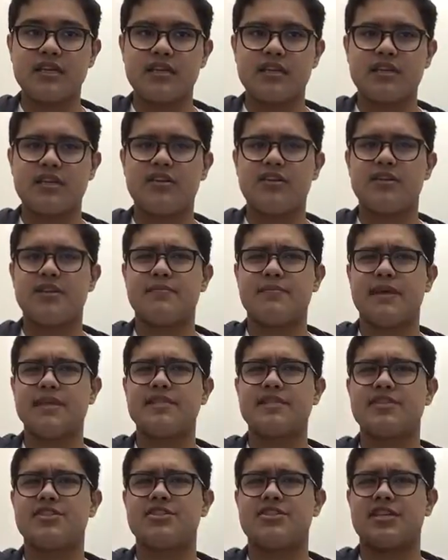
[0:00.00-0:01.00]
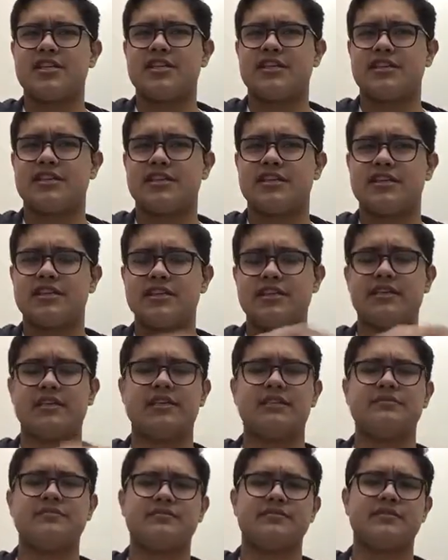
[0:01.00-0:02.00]
the message in
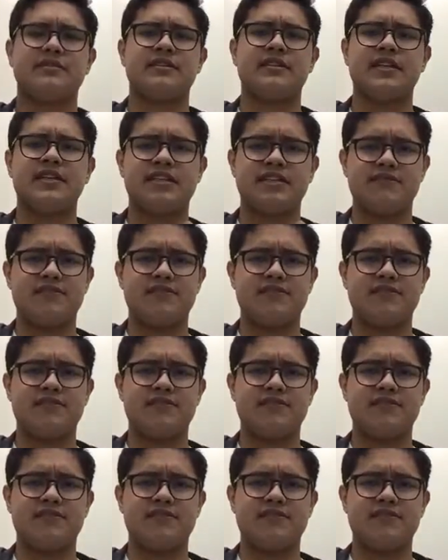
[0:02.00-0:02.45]
the